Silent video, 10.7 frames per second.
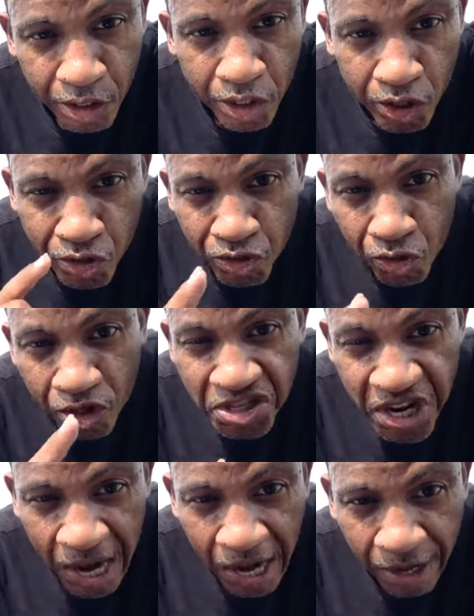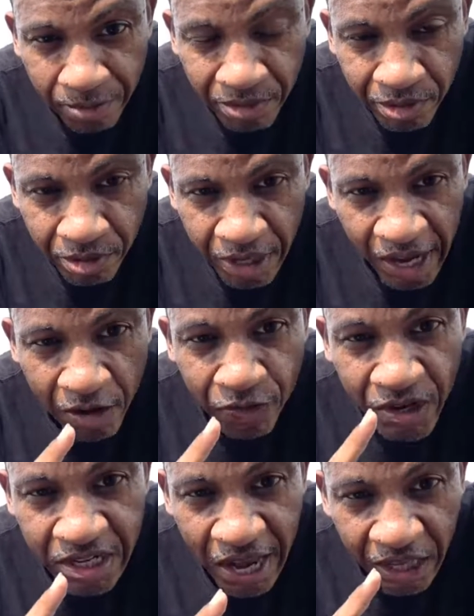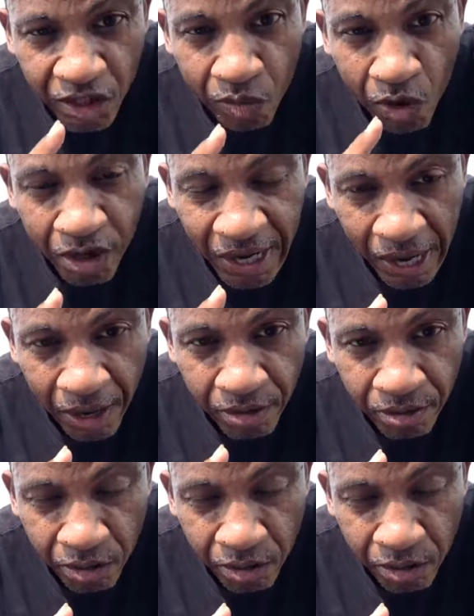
It's your job every day to work out,